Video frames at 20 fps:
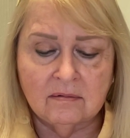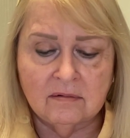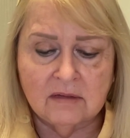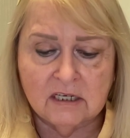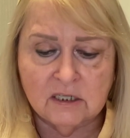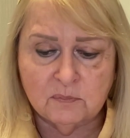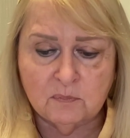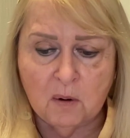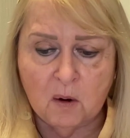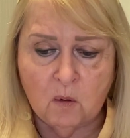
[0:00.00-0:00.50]

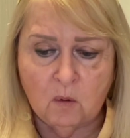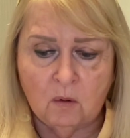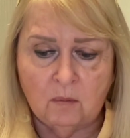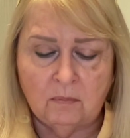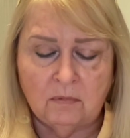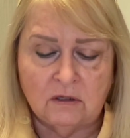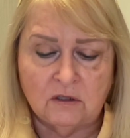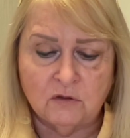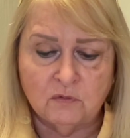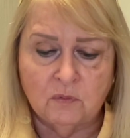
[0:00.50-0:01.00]
This
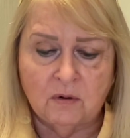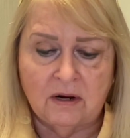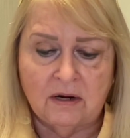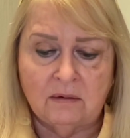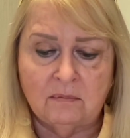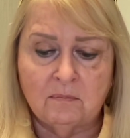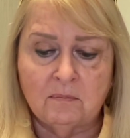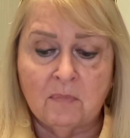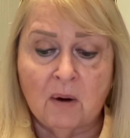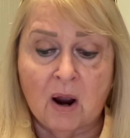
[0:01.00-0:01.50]
poem was
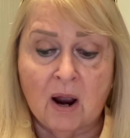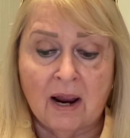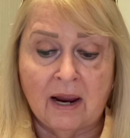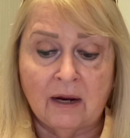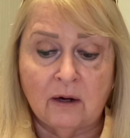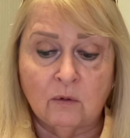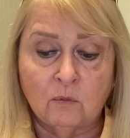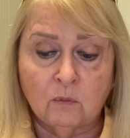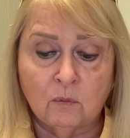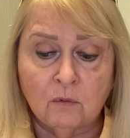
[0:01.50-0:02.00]
written
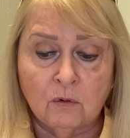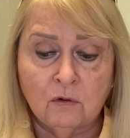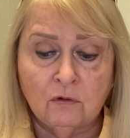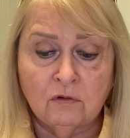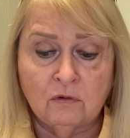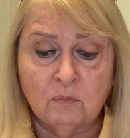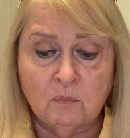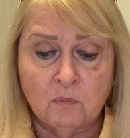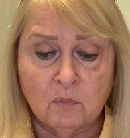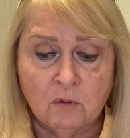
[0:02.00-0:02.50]
by
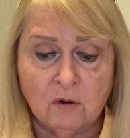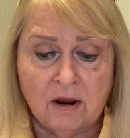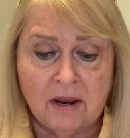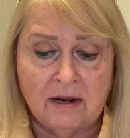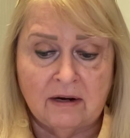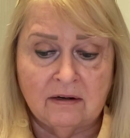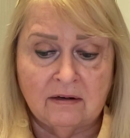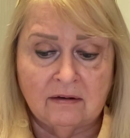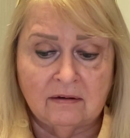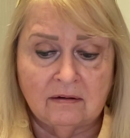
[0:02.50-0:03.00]
Ruth
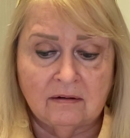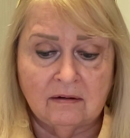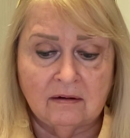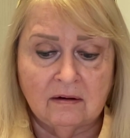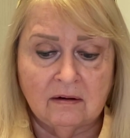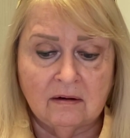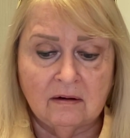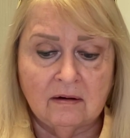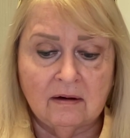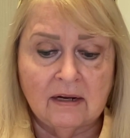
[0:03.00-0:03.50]
Brin.
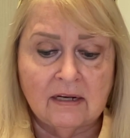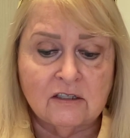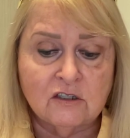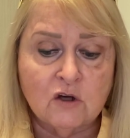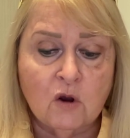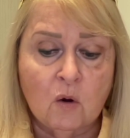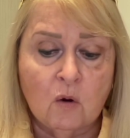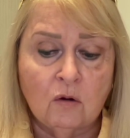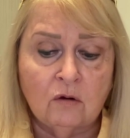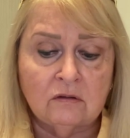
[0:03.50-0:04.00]
It's
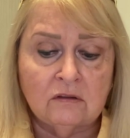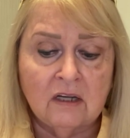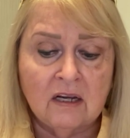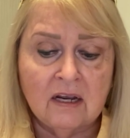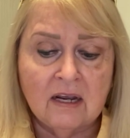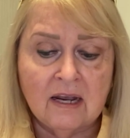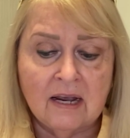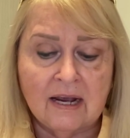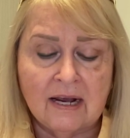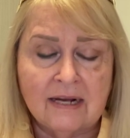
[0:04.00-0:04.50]
called
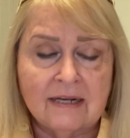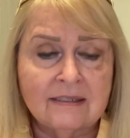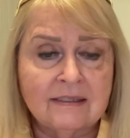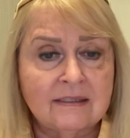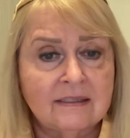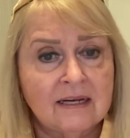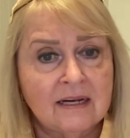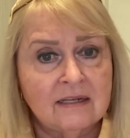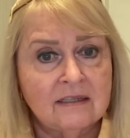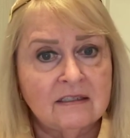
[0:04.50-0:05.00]
A
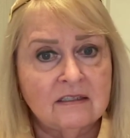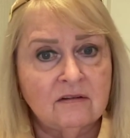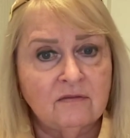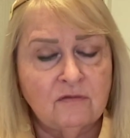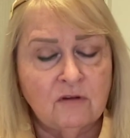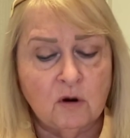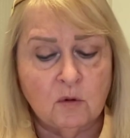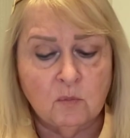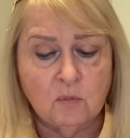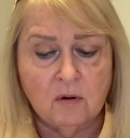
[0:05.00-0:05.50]
Sense
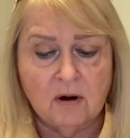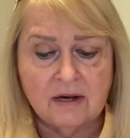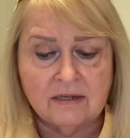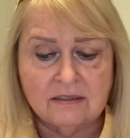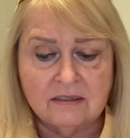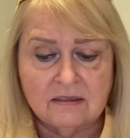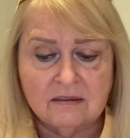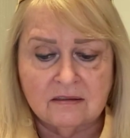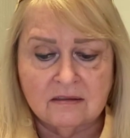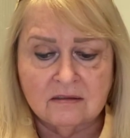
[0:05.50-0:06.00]
of Your
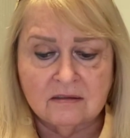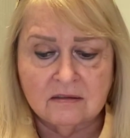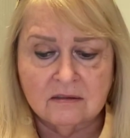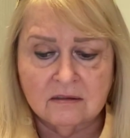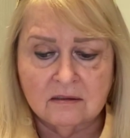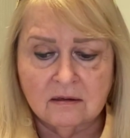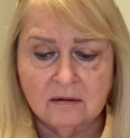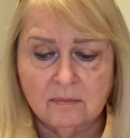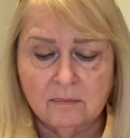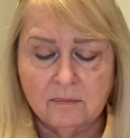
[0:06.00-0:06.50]
Presence.